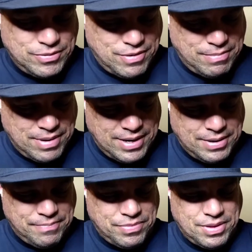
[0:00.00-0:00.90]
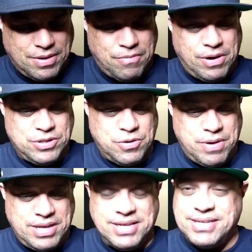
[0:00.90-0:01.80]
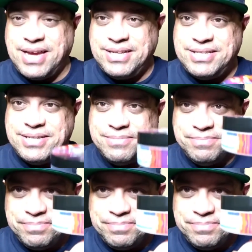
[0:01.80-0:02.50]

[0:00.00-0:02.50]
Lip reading: is from Razor Ray Designs.